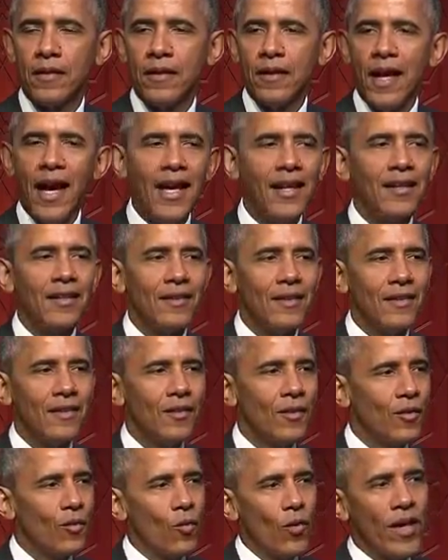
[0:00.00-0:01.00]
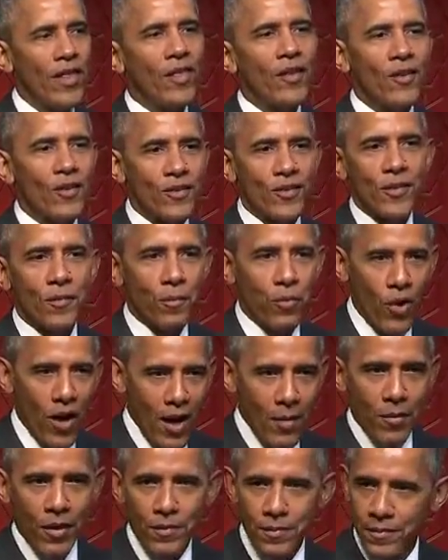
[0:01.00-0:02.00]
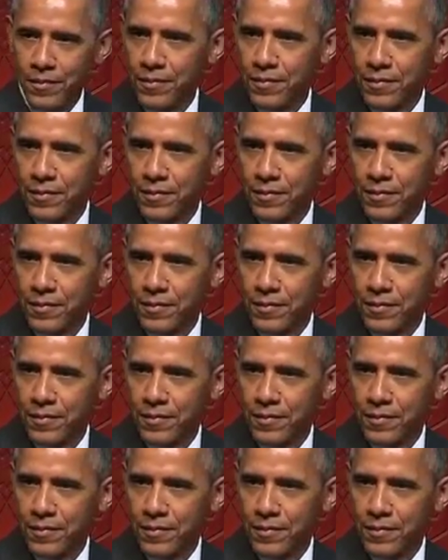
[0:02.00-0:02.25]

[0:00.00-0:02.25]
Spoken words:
not when there's a problem,